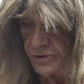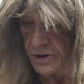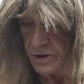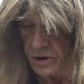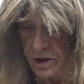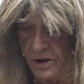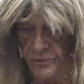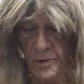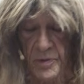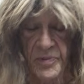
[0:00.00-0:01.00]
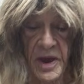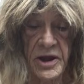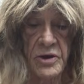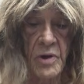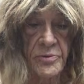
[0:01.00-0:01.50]
and you get it from a Van
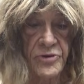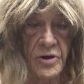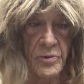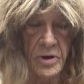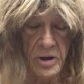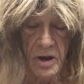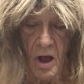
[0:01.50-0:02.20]
de Graaff generator.